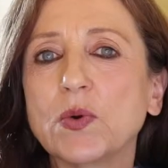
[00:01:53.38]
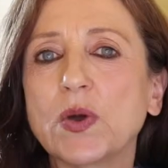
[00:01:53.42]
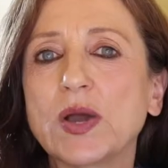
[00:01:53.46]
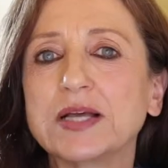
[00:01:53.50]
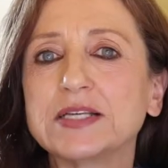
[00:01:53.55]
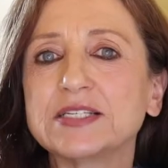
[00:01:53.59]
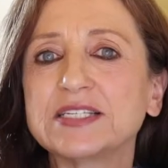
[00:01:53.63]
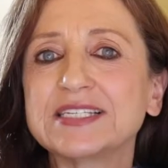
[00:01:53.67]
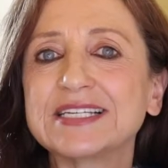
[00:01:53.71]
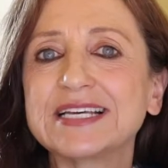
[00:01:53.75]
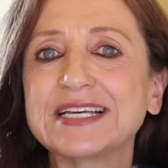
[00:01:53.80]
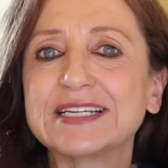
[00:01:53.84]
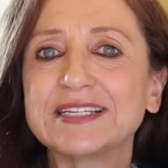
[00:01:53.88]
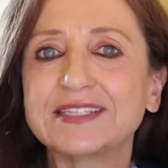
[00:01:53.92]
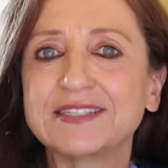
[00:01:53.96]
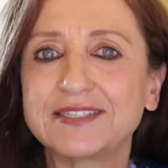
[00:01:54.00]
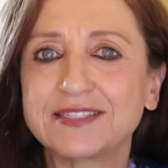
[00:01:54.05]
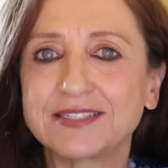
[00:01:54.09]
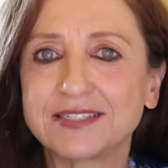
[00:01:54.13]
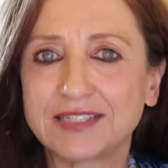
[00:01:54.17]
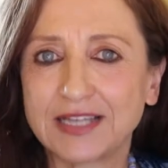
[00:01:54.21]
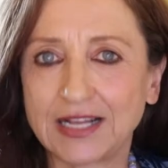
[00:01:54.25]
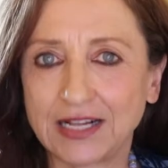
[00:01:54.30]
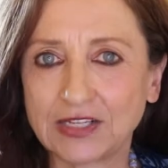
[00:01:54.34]
US
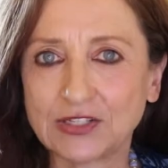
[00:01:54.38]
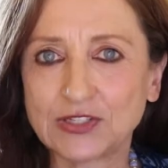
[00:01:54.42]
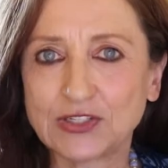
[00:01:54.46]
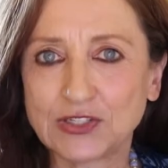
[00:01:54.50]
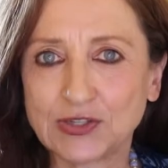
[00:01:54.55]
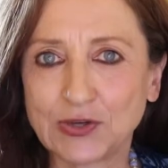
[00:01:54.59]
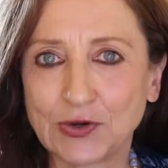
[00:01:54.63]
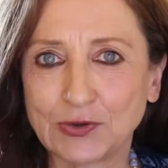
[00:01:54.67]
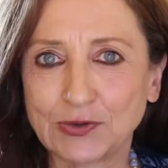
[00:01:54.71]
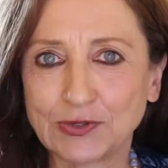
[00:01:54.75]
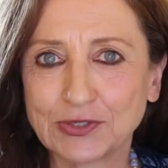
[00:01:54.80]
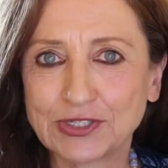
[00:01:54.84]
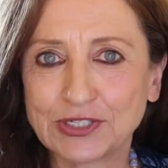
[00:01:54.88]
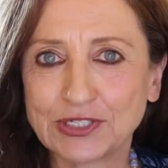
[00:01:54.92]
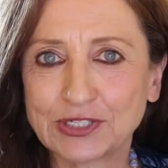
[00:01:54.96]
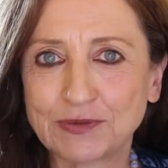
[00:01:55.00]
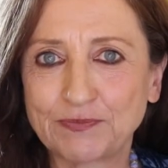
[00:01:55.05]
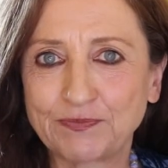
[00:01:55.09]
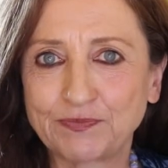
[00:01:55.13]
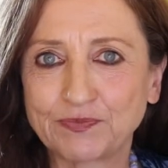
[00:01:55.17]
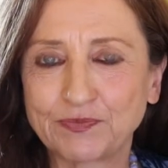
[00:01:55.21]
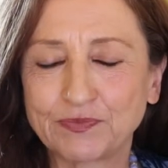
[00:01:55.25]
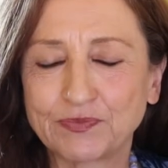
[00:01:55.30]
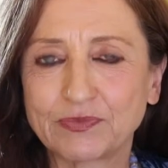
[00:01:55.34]
cell
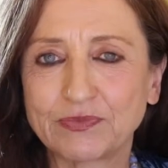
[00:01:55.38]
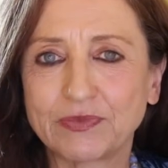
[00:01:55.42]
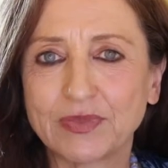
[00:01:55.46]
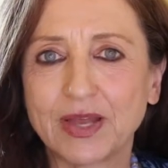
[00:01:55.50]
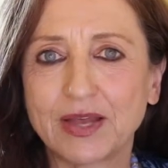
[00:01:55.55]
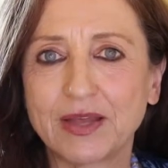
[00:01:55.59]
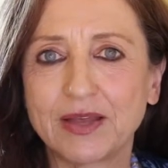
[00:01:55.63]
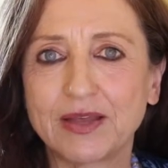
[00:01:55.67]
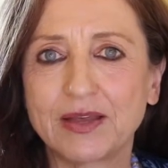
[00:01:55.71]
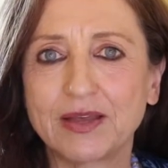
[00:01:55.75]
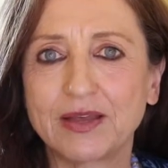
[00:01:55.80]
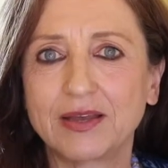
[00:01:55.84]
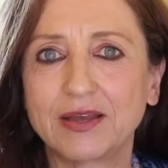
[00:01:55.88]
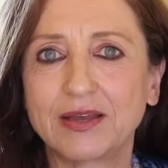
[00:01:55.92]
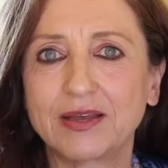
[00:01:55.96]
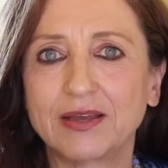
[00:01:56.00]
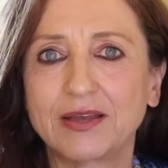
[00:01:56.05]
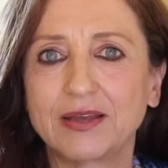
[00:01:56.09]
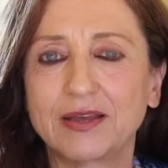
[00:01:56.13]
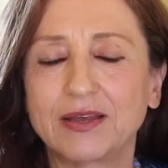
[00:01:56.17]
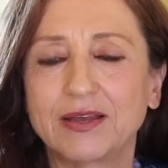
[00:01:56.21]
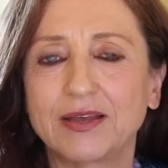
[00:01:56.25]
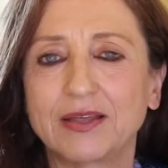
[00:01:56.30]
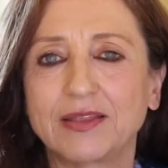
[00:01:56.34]
salts.
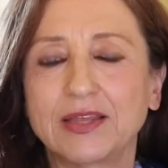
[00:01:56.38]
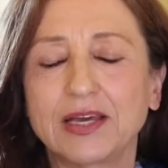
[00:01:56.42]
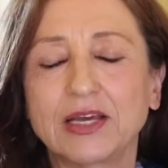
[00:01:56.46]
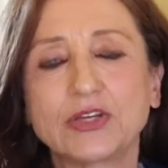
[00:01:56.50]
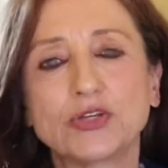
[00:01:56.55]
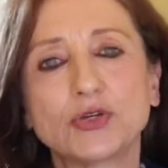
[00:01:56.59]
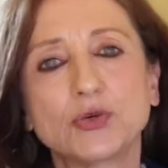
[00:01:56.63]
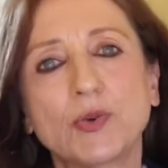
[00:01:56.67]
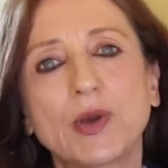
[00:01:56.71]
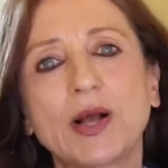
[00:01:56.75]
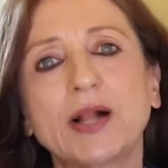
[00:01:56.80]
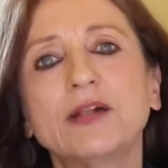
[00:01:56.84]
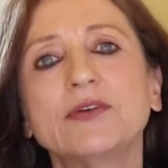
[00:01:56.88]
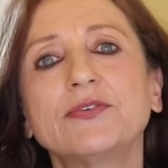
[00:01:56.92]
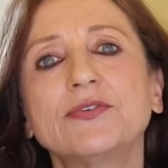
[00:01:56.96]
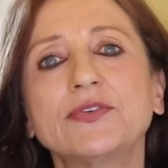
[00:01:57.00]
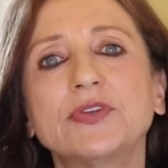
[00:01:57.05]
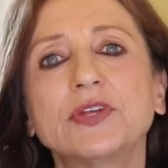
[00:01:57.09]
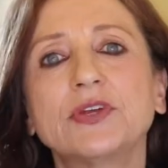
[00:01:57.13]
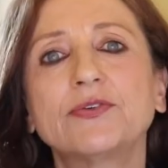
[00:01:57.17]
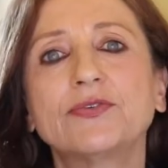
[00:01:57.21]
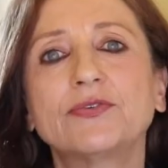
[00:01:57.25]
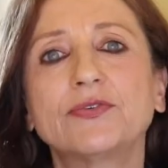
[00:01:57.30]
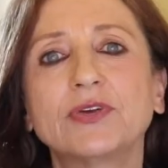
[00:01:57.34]
There are 12
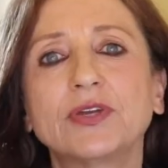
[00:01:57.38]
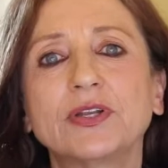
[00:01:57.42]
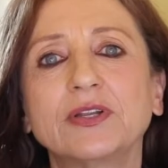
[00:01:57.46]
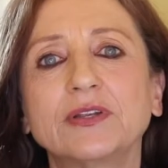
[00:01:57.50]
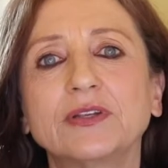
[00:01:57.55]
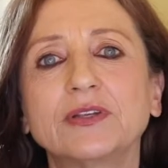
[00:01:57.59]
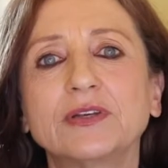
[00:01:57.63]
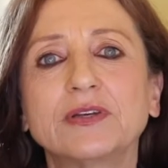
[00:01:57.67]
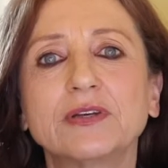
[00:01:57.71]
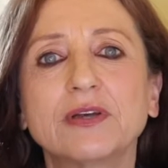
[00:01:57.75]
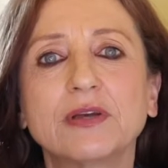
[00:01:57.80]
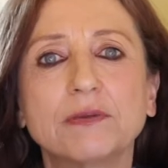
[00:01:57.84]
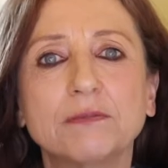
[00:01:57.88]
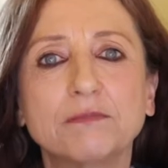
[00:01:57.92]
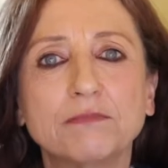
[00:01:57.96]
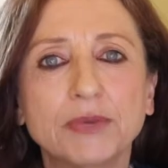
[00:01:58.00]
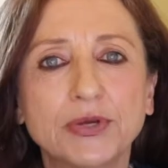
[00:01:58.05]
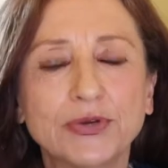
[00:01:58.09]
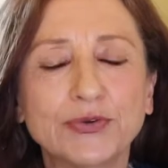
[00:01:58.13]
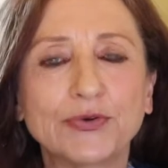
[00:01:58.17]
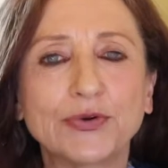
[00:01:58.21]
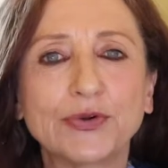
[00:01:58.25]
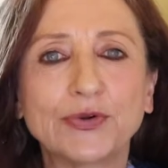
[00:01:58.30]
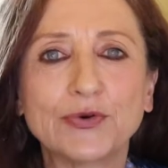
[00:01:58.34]
different
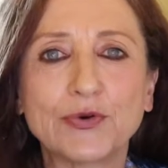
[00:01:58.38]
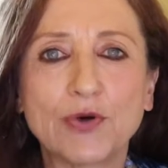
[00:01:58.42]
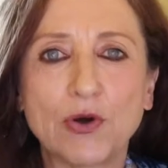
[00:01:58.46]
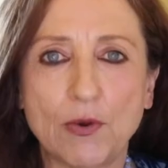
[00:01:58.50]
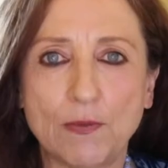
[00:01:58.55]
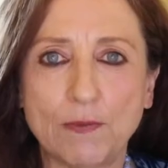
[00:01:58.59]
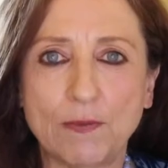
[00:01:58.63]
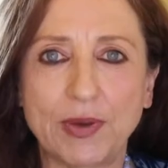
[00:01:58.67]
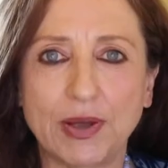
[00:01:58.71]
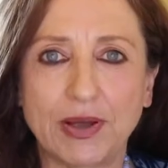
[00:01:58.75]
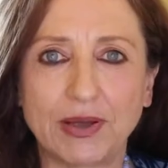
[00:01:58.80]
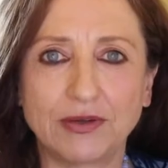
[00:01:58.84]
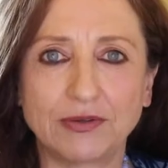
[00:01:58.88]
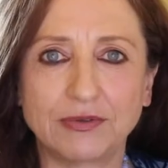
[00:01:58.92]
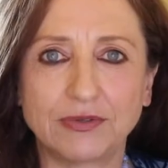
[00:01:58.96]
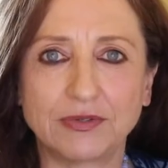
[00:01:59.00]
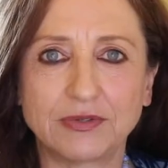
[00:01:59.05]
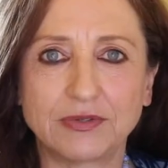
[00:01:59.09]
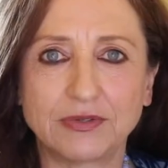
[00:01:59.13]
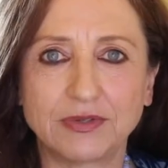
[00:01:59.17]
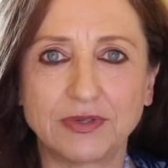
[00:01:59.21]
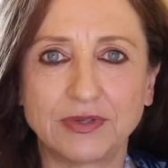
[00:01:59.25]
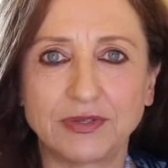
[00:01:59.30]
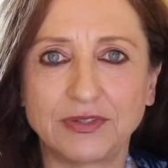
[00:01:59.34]
mineral
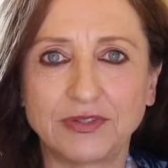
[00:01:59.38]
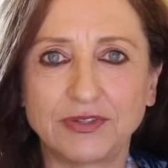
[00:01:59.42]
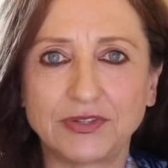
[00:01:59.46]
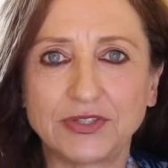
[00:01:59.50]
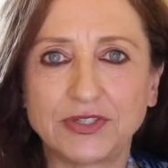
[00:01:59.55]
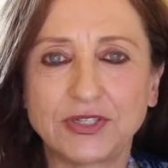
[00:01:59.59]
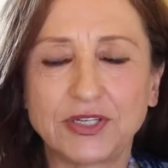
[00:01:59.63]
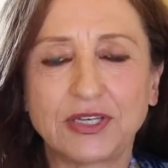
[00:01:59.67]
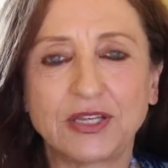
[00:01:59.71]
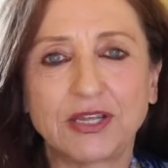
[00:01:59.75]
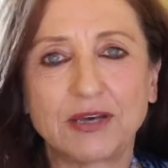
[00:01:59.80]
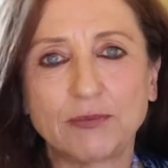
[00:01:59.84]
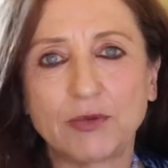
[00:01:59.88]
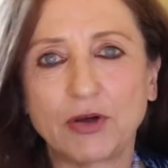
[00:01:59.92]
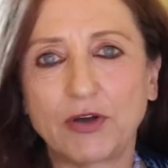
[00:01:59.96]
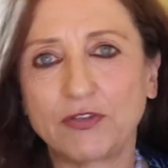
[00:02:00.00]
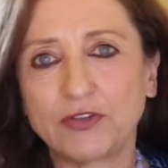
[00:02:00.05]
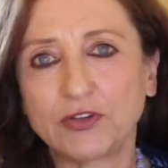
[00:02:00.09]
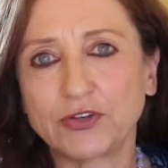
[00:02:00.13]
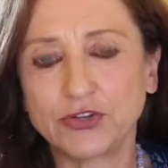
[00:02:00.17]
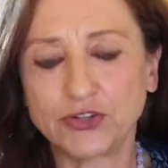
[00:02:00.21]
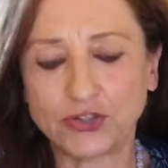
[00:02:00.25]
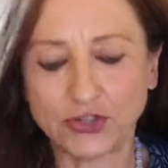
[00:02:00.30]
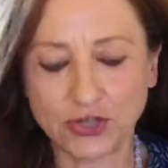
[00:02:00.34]
compounds and you see them on
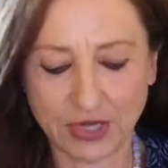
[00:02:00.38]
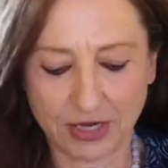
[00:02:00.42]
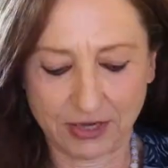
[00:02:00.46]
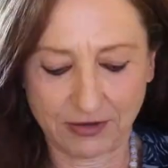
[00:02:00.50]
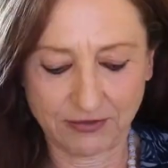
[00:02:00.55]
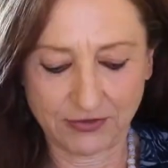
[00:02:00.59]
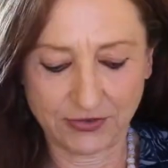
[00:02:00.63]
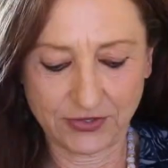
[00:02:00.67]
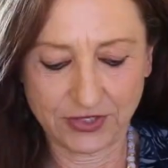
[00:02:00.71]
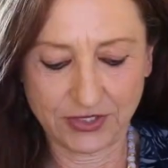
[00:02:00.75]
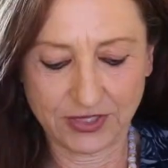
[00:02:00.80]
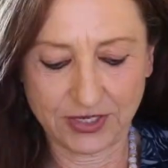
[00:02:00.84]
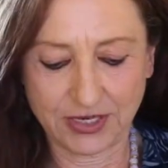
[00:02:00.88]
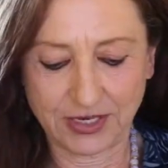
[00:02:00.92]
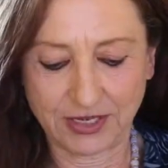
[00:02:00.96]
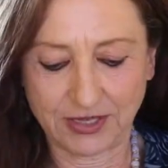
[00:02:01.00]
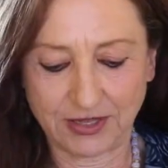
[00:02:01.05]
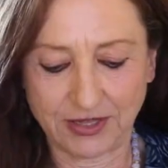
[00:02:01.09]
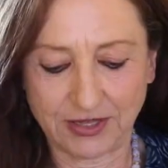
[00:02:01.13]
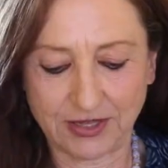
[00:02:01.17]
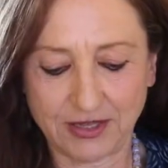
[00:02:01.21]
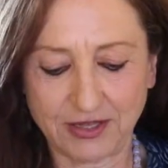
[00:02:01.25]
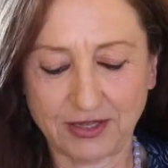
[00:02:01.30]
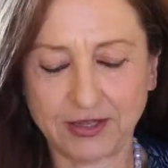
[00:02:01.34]
the shelves
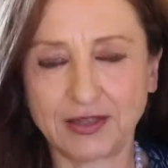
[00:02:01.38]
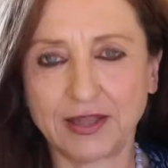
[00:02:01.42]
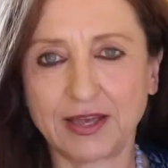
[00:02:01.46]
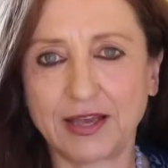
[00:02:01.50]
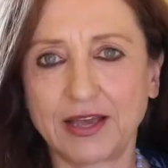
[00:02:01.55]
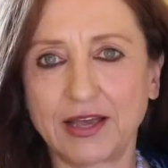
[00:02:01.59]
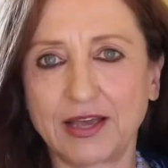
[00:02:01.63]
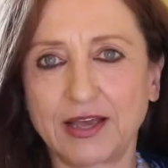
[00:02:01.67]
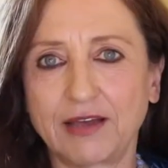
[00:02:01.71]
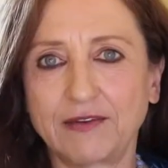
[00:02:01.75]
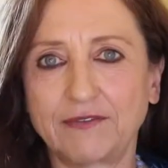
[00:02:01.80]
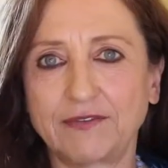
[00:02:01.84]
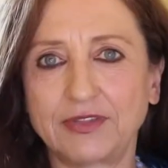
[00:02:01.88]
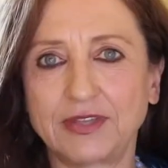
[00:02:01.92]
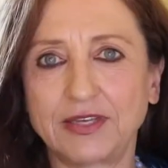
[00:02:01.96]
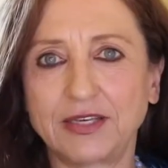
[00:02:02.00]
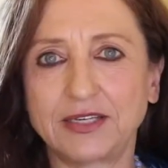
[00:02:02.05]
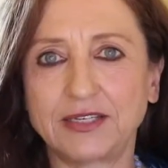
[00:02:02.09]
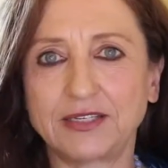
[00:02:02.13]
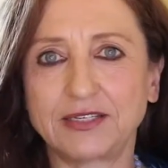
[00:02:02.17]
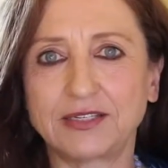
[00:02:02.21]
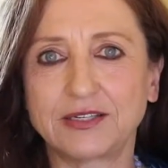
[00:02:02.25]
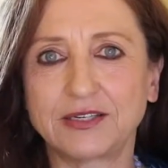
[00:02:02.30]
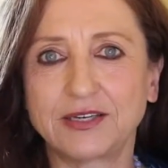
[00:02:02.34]
and they have
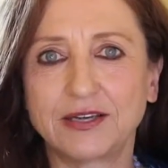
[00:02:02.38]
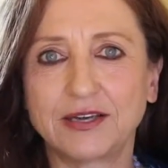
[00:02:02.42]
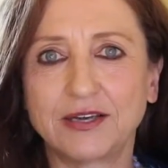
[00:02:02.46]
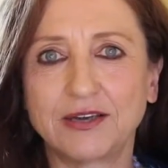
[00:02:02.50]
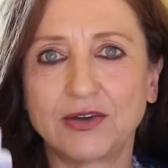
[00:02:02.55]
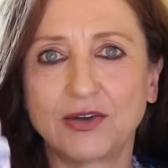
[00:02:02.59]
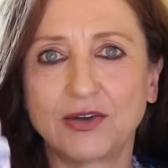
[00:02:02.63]
these